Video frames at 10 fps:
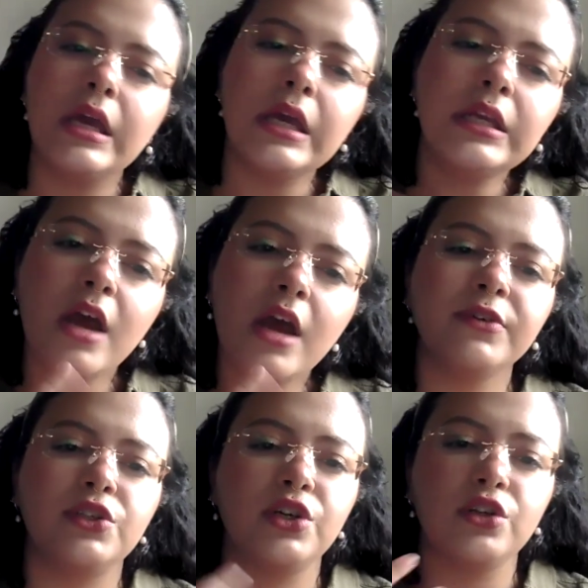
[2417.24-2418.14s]
in an
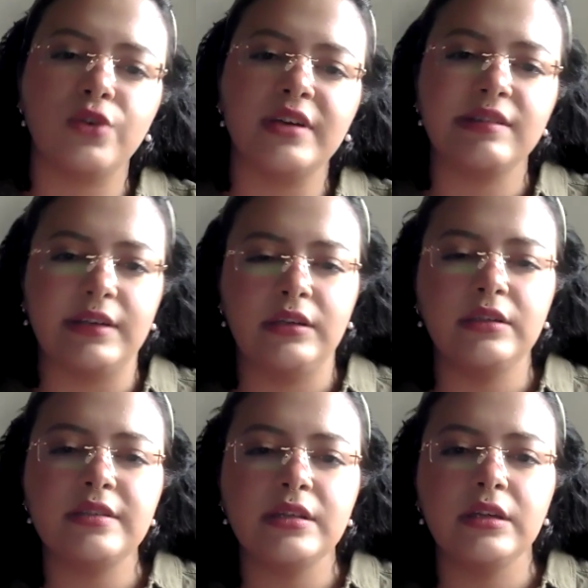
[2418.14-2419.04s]
effort to address
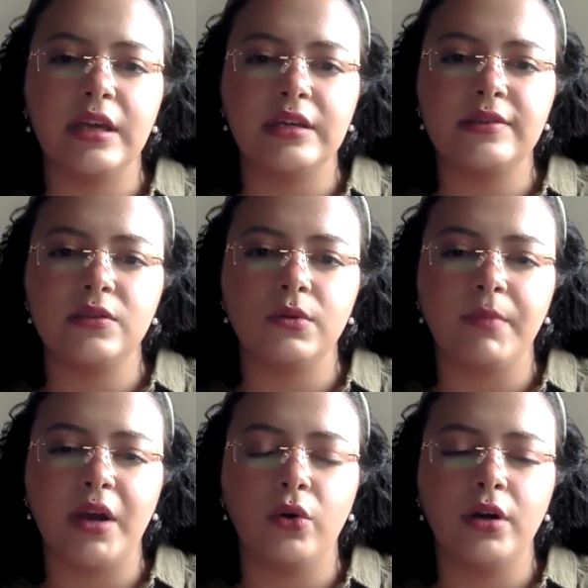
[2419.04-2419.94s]
leniency in cases with
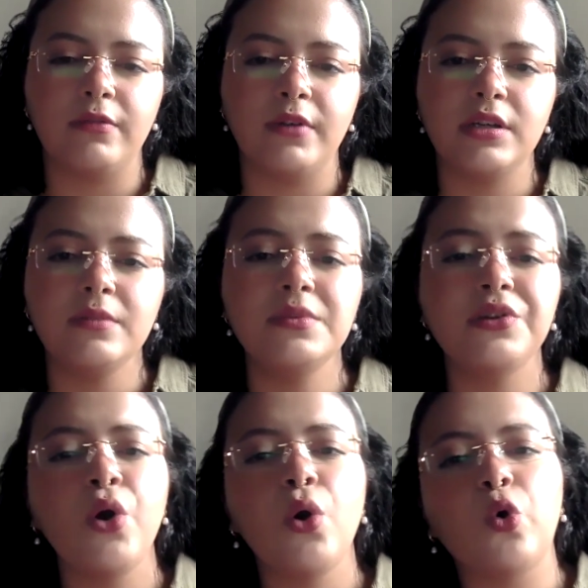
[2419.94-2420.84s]
minority victims,
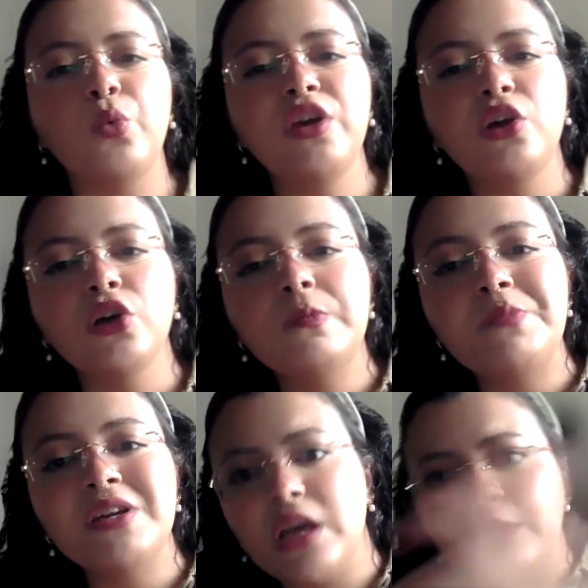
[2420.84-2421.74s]
we could
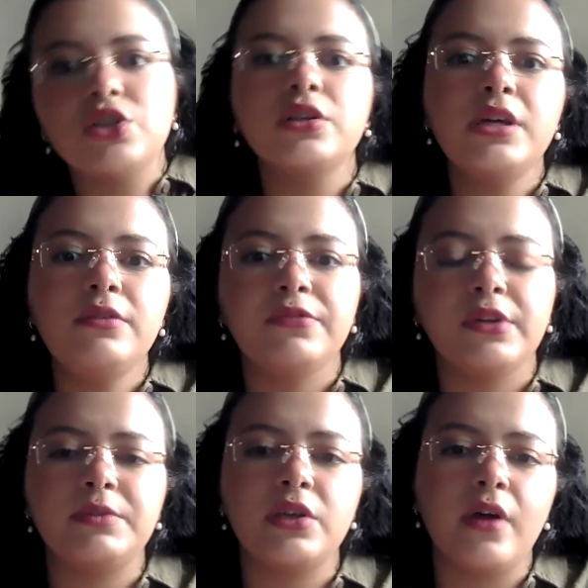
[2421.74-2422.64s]
potentially
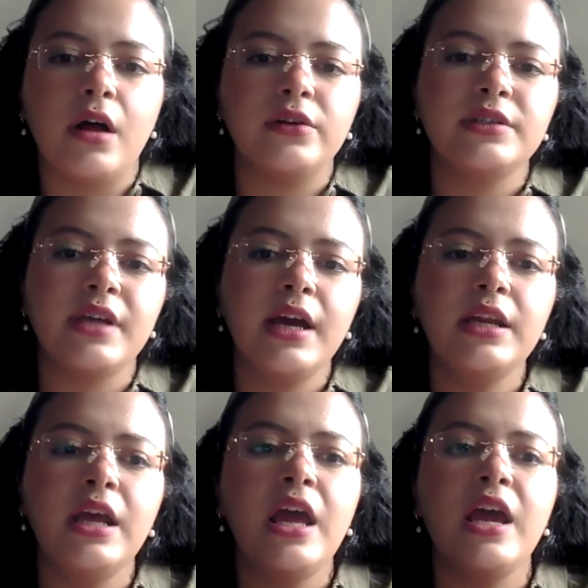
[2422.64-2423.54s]
flip to the other
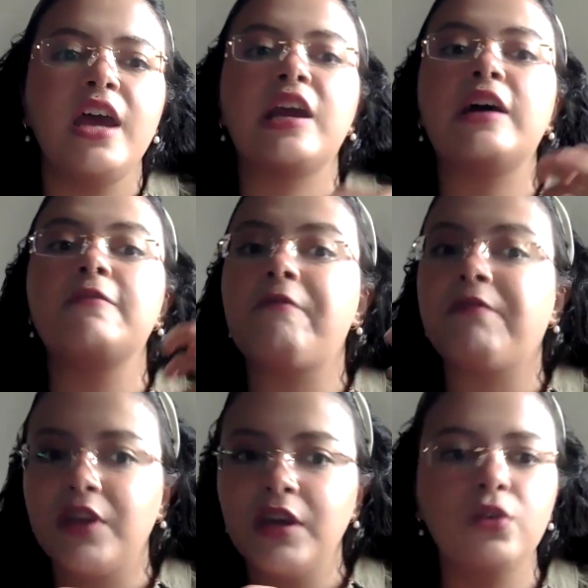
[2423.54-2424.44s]
side and
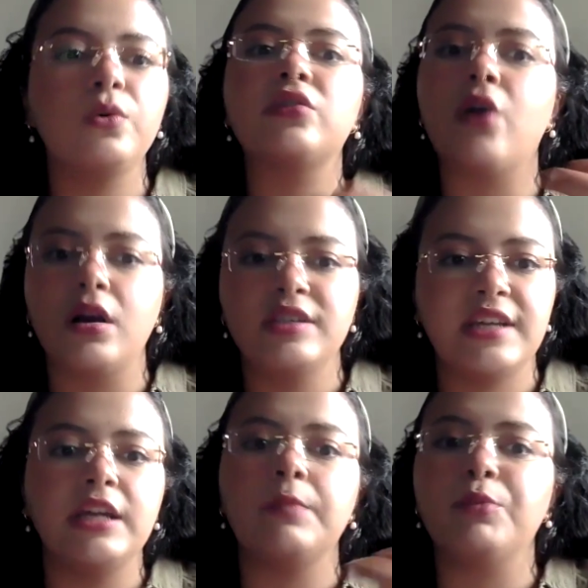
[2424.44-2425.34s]
conflict with
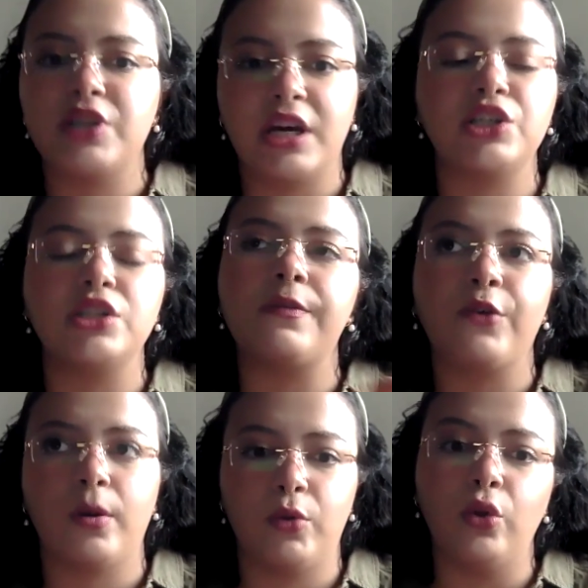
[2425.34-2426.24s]
longstanding protections for
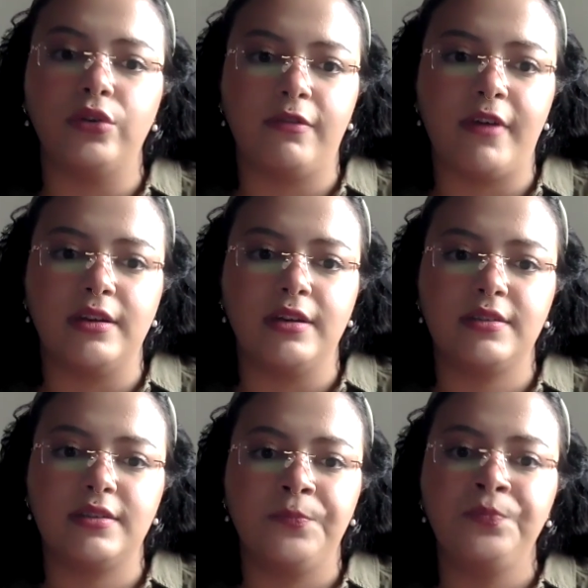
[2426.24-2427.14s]
criminal
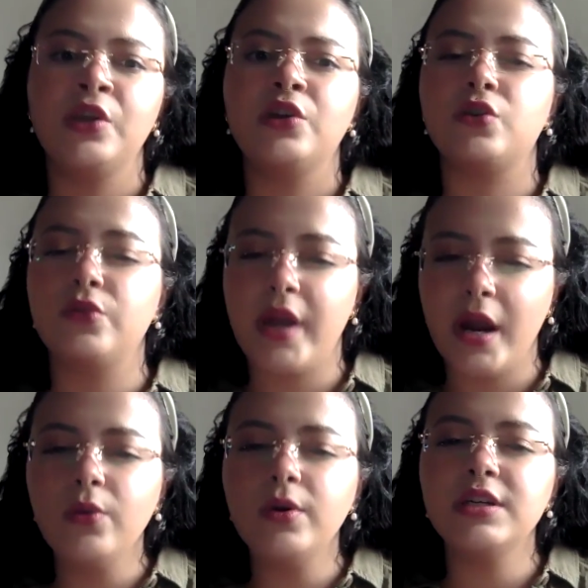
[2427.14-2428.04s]
defendants. So
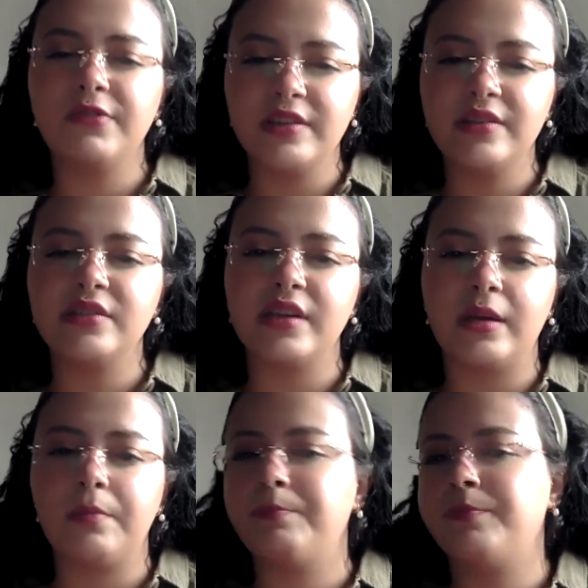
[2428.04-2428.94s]
narrowing defenses like